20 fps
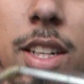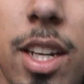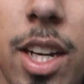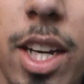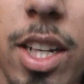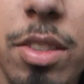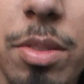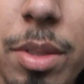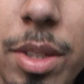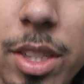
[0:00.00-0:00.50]

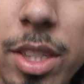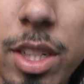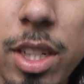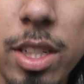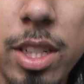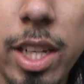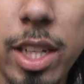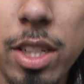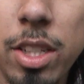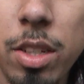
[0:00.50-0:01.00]
Alright, so we're just
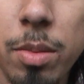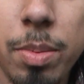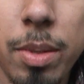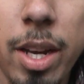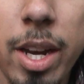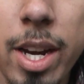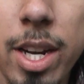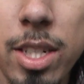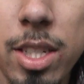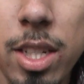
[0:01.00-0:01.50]
going to take 2
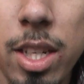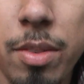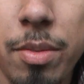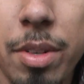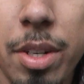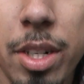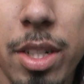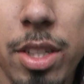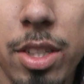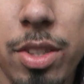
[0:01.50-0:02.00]
pliers and
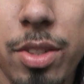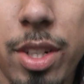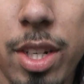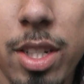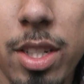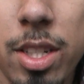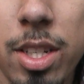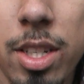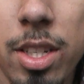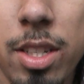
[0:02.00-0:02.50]
we're going to
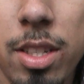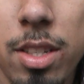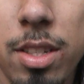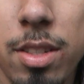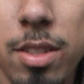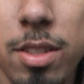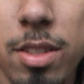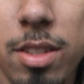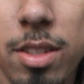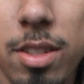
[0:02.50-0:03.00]
stretch this.